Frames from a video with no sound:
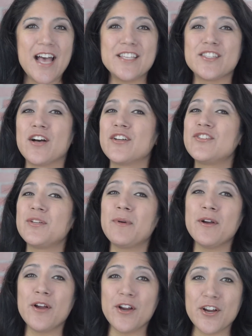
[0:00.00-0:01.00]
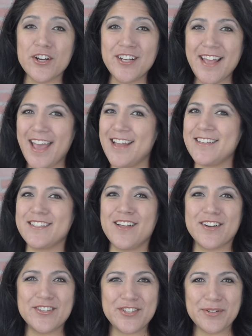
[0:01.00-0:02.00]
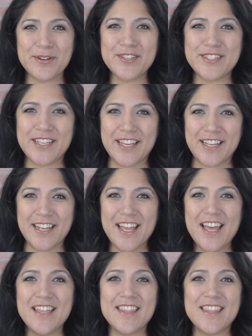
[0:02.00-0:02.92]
As long as you are heard and as long as you are seen,